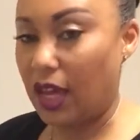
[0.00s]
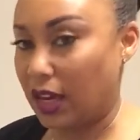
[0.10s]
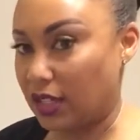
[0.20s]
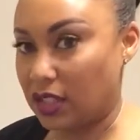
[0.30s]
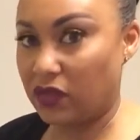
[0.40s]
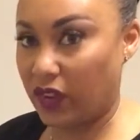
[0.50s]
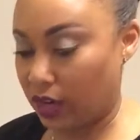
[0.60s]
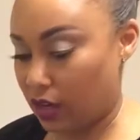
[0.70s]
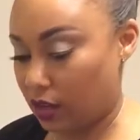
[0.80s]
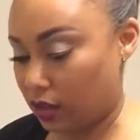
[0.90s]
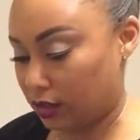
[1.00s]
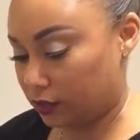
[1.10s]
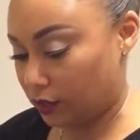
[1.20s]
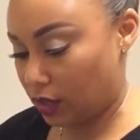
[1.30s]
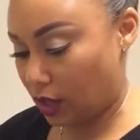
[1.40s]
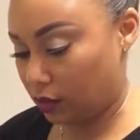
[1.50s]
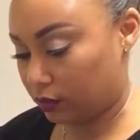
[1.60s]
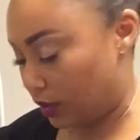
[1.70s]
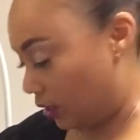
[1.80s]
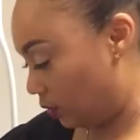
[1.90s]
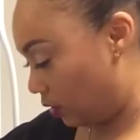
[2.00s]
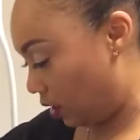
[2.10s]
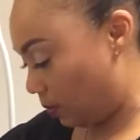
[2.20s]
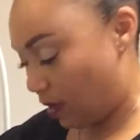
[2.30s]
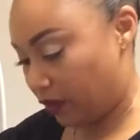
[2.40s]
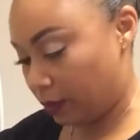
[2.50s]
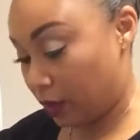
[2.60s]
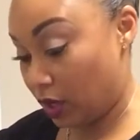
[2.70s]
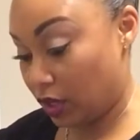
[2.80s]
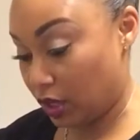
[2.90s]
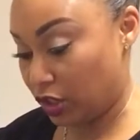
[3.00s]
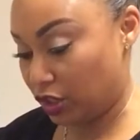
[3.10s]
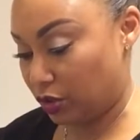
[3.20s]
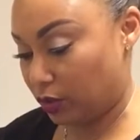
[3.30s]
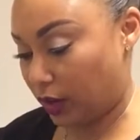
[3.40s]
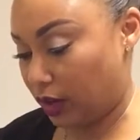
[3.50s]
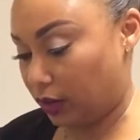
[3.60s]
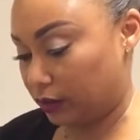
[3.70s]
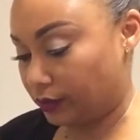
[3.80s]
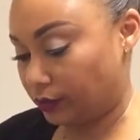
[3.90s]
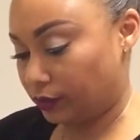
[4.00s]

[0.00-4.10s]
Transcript: It's very good. So, it's going to be really good juice right now.